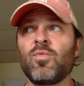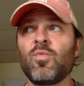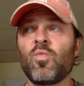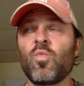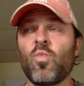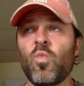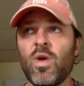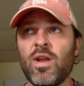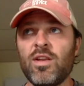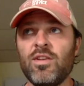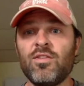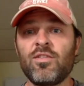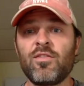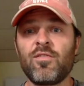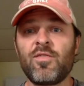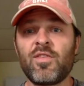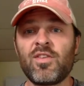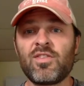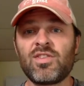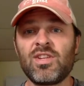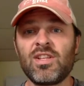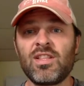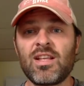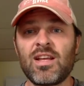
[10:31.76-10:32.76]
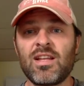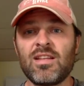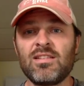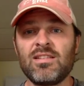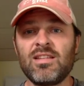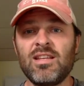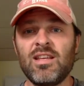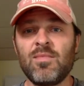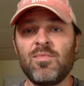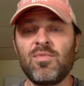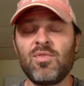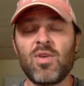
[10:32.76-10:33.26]
when you're fishing that
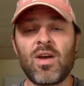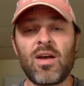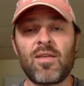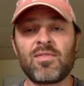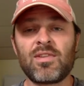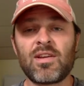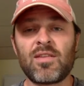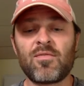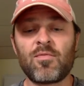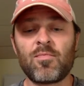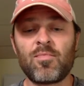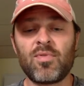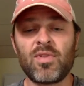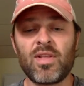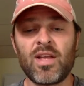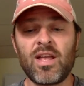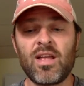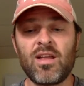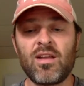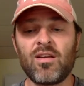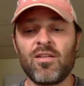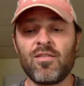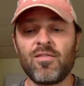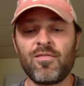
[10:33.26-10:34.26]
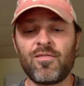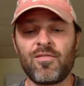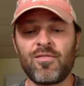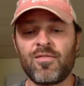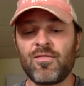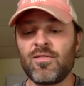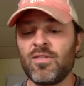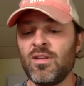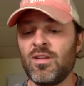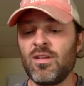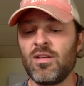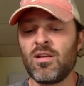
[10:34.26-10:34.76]
deep, you have to have a plan of
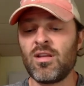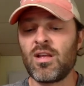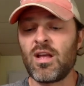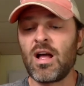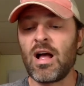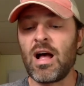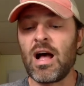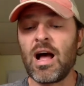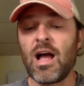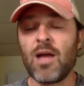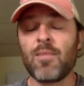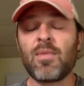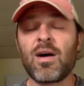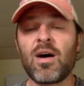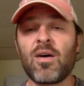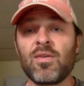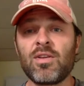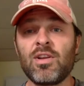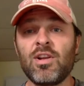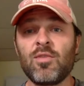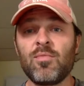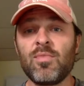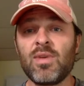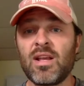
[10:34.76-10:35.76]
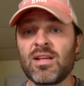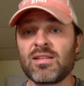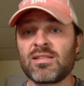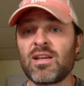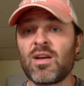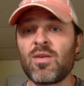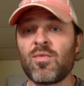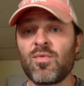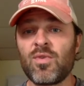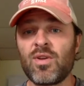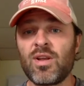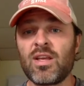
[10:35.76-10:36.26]
I'm out here because
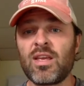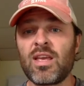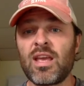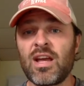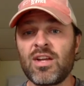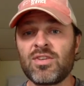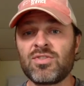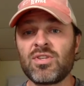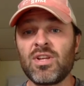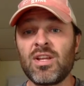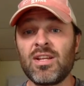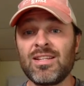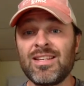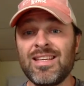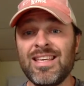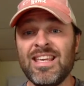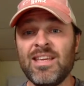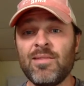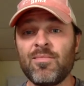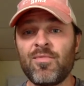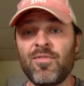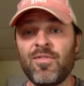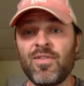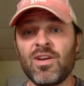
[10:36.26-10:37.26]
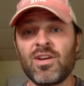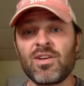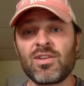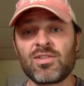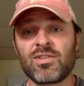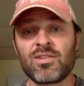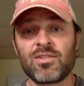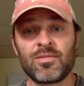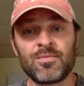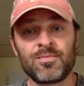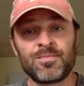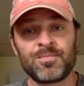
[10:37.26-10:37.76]
I want to catch and keep
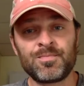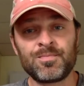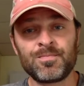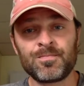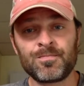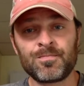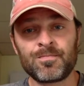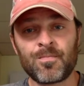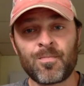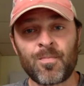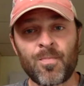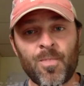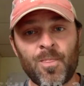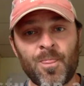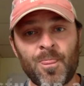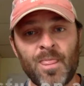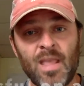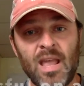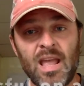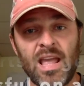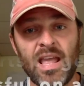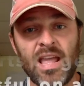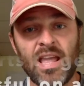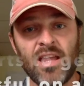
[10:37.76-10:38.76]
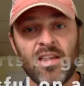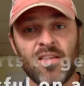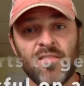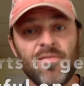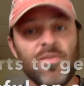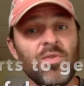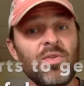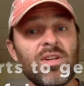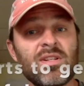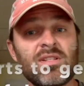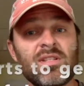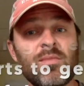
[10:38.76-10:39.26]
fish. And if
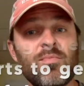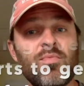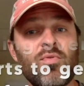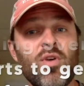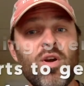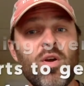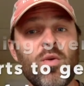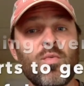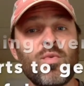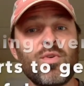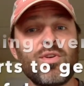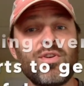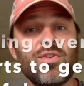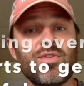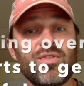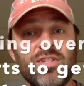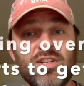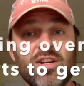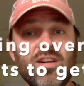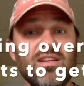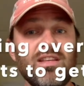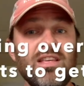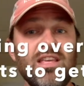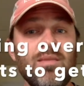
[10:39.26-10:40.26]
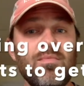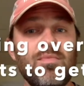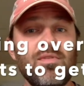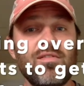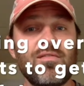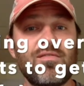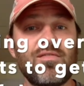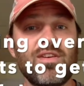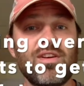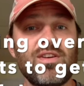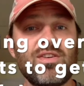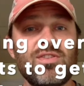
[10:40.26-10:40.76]
you get to the point where you're done keeping
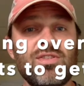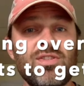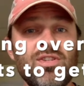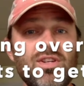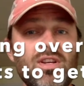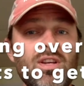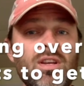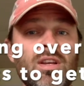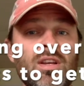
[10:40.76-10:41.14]
fish,